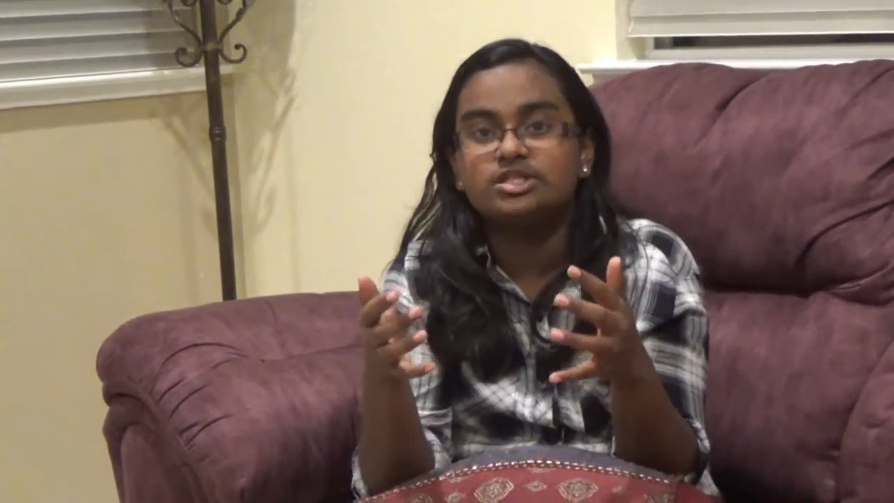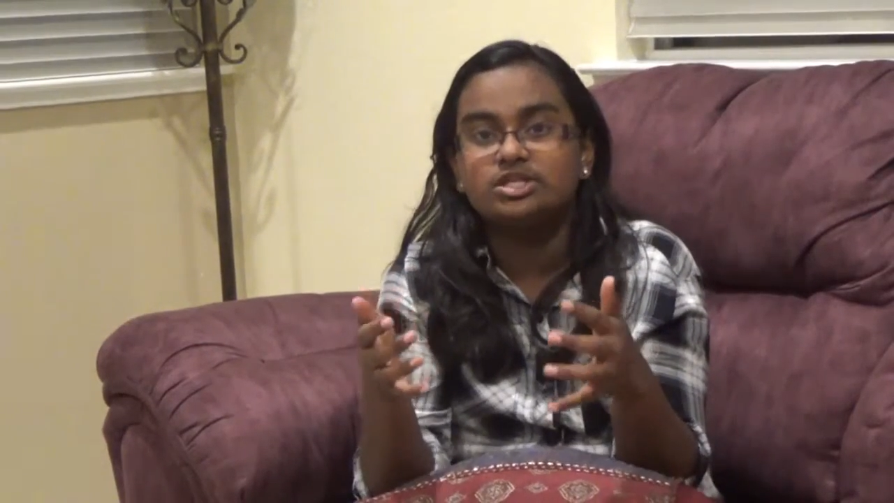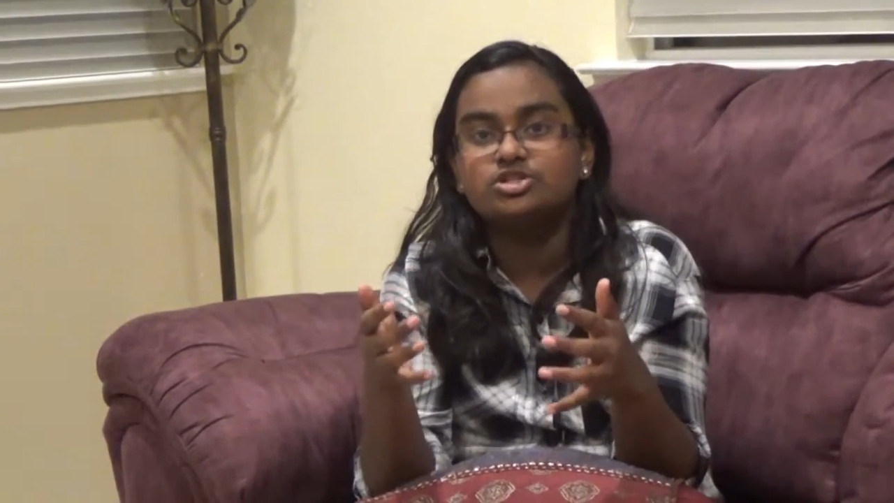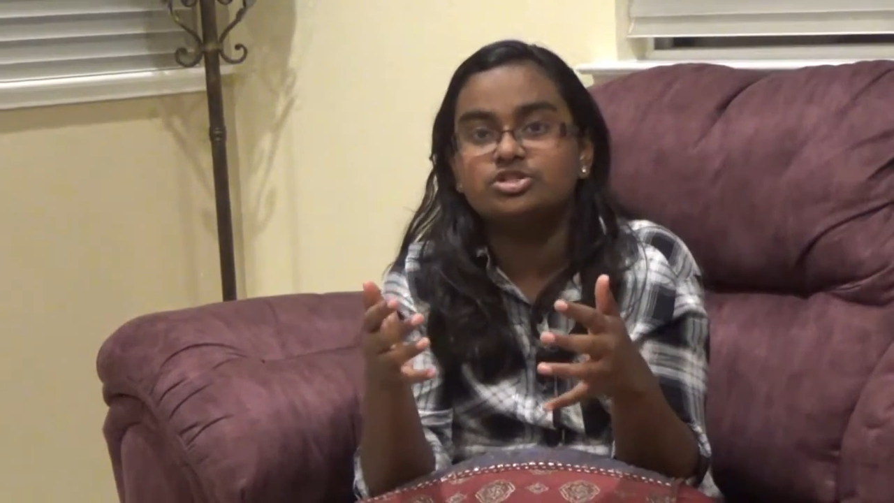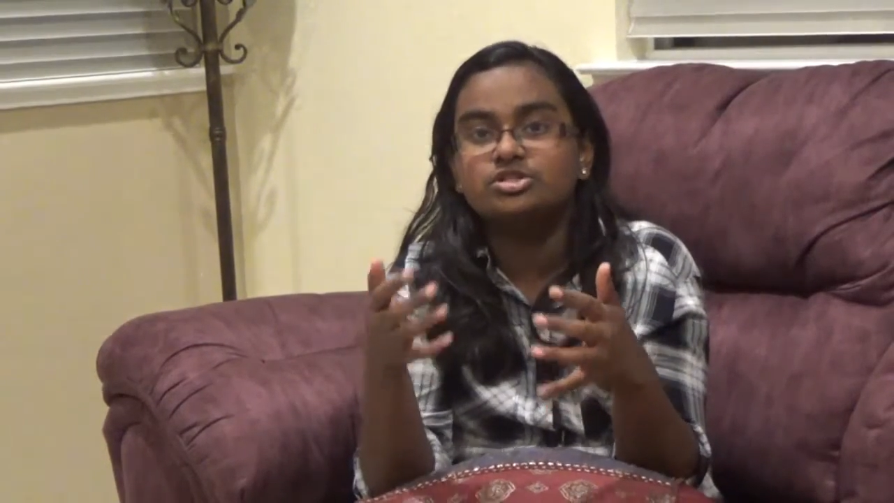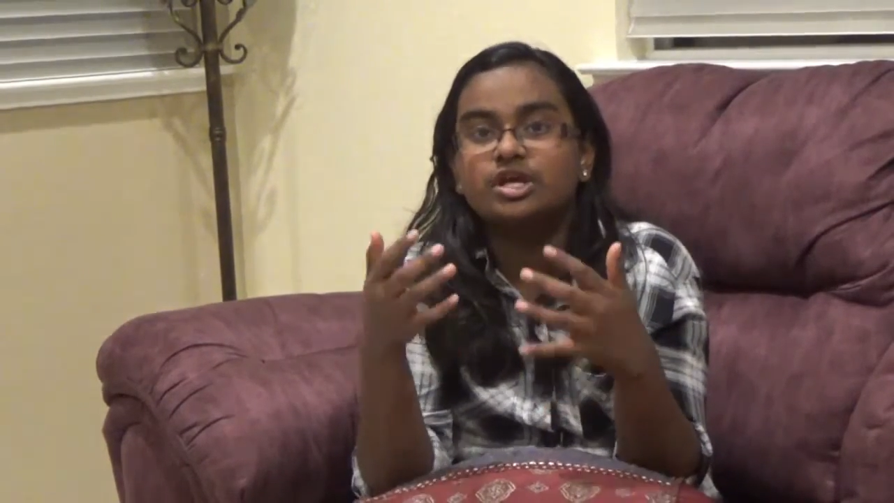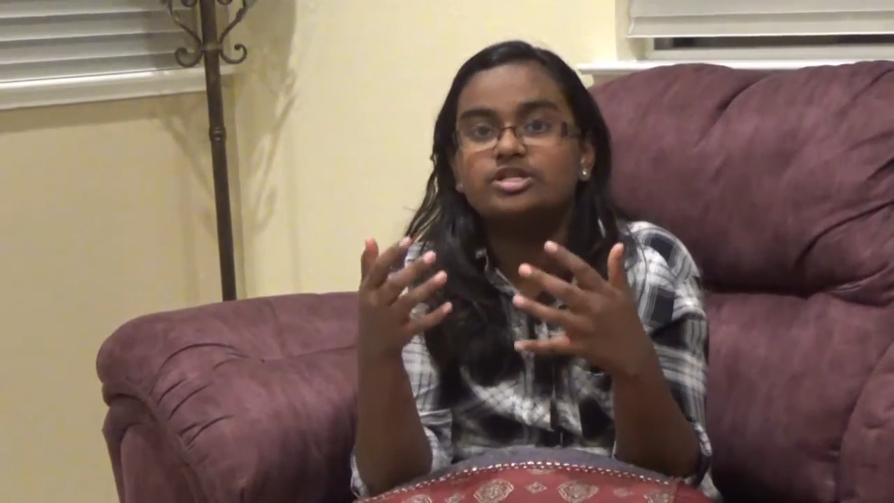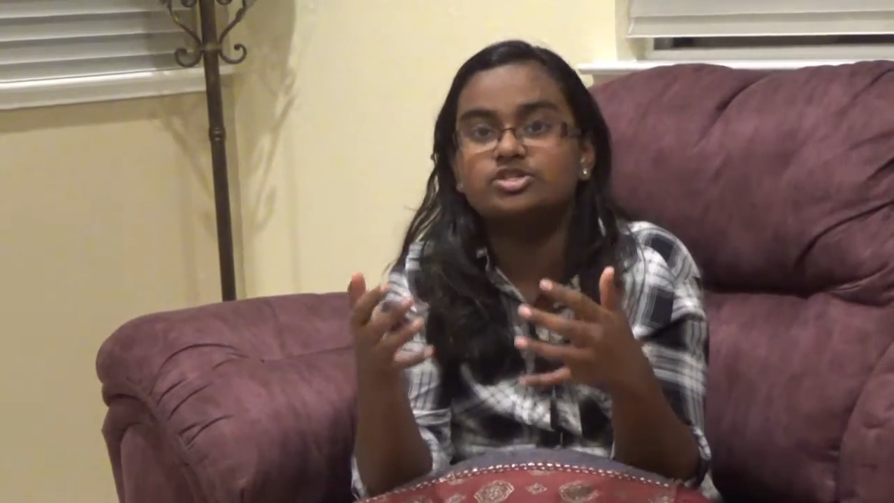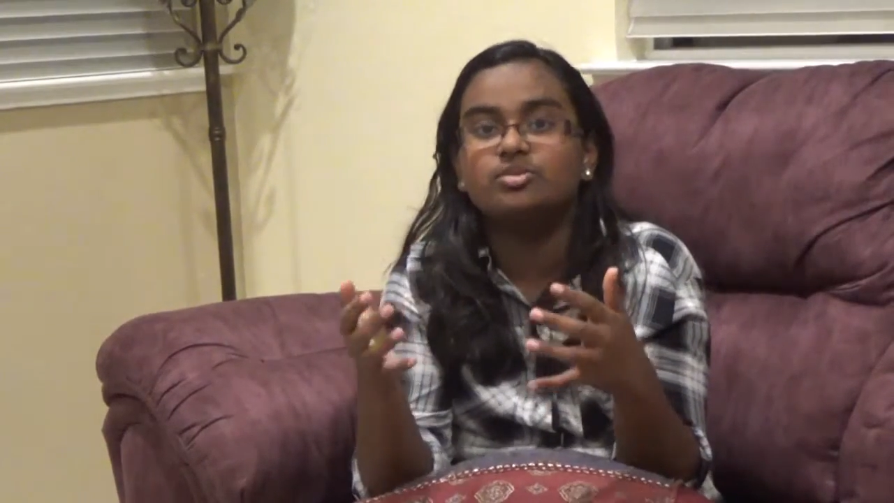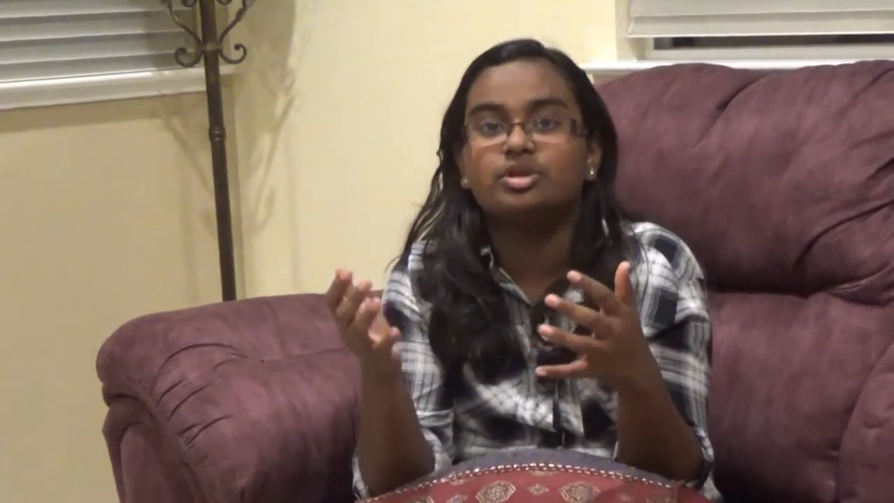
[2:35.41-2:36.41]
teachers, and
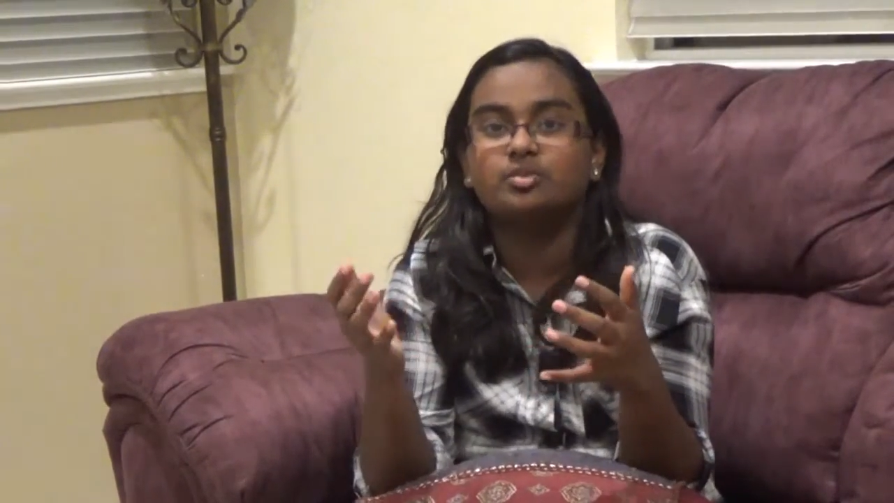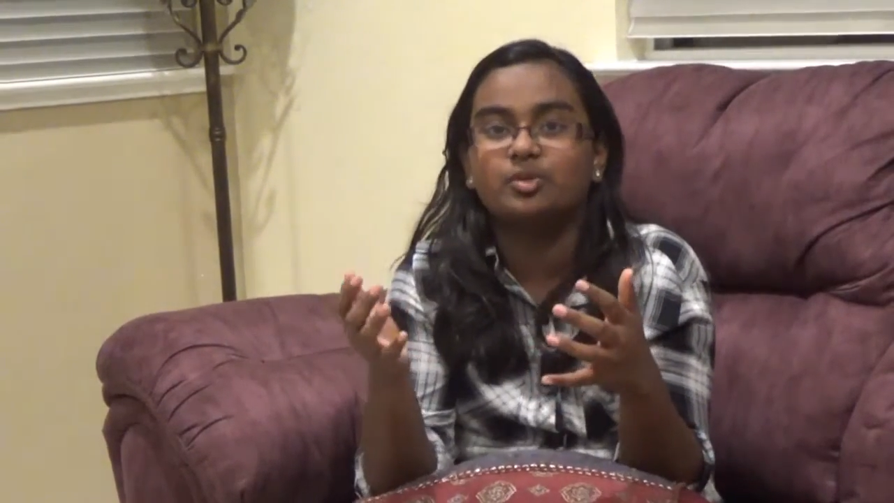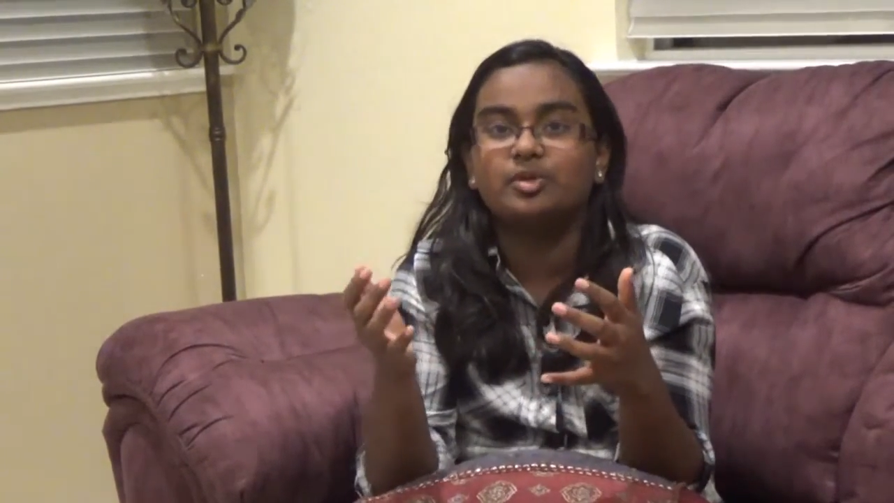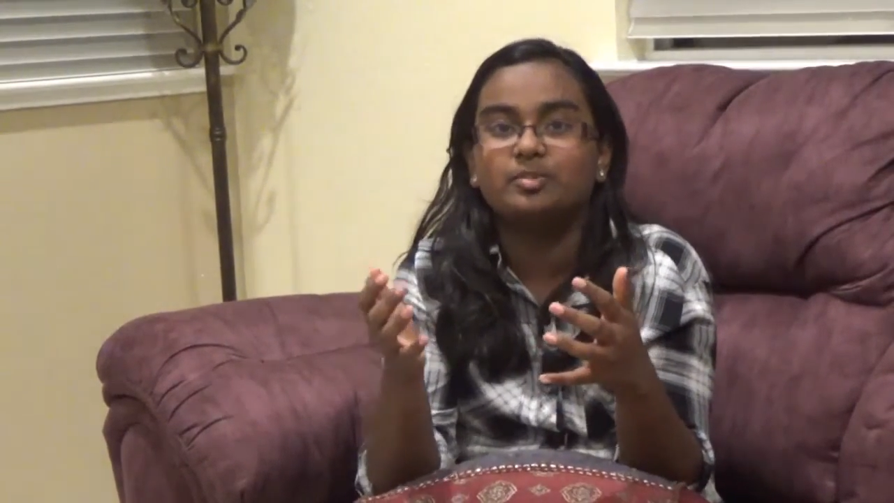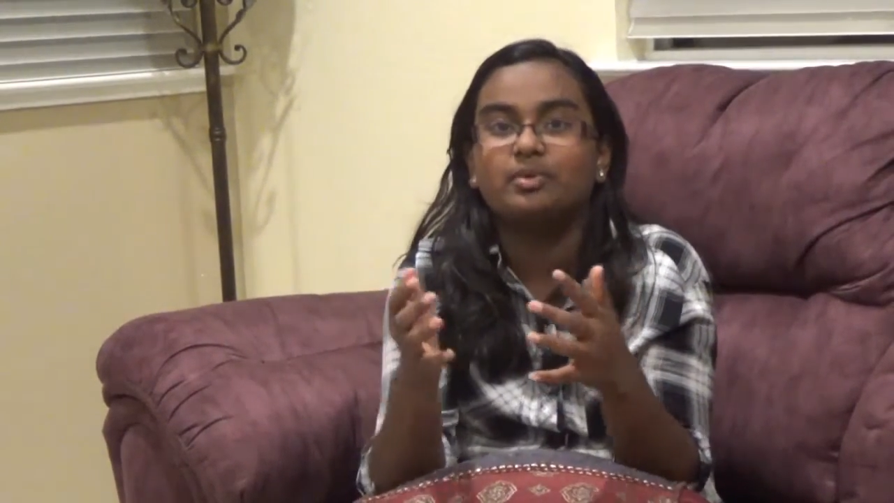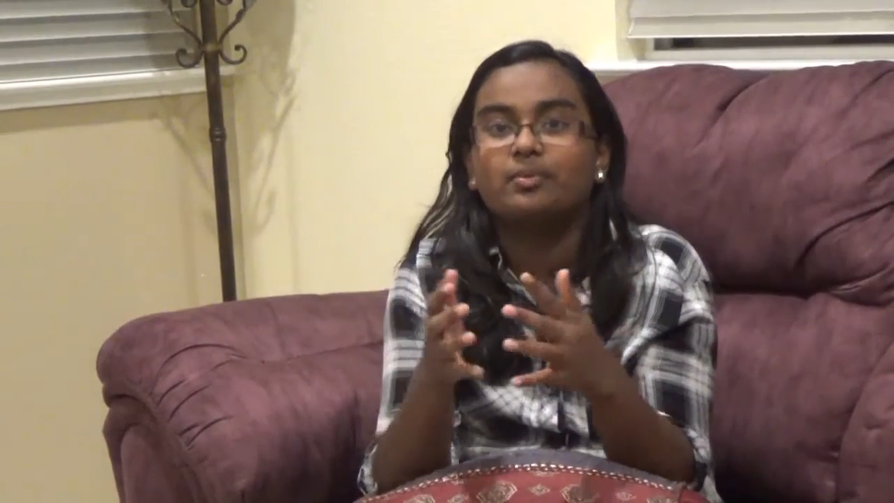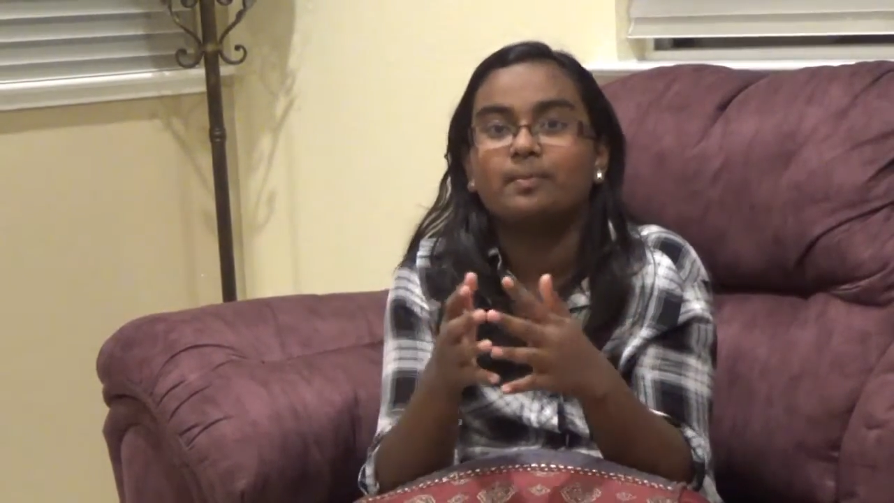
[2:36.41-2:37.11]
so many more people.